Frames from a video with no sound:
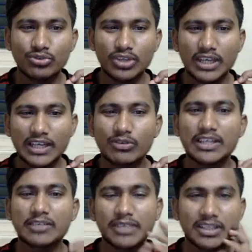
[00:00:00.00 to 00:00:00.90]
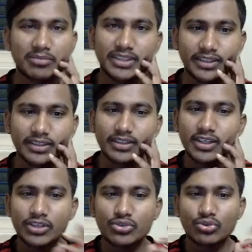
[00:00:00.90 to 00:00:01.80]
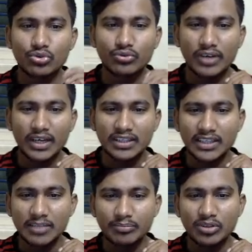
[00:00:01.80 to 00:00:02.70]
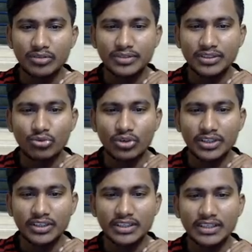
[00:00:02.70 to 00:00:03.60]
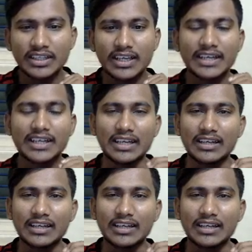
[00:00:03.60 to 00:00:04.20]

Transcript: calculate perimeter. So to find the depth of the water in canal,